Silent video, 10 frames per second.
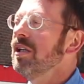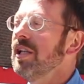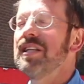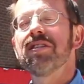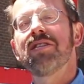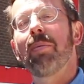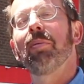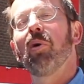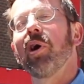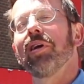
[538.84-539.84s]
Let's step
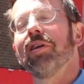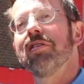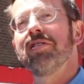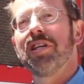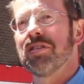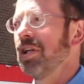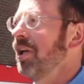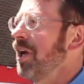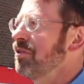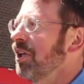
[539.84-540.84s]
aboard
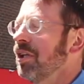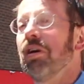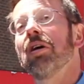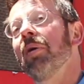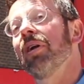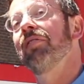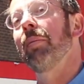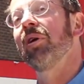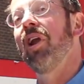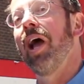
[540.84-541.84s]
diesel-electric locomotive
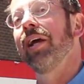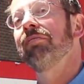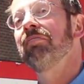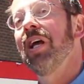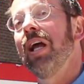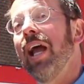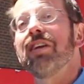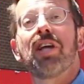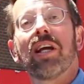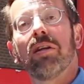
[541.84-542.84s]
number 9
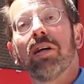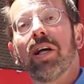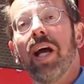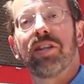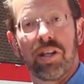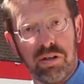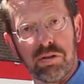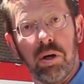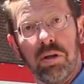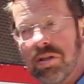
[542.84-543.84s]
and take a look at the
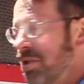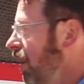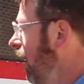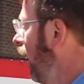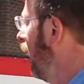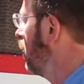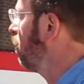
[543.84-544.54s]
controls and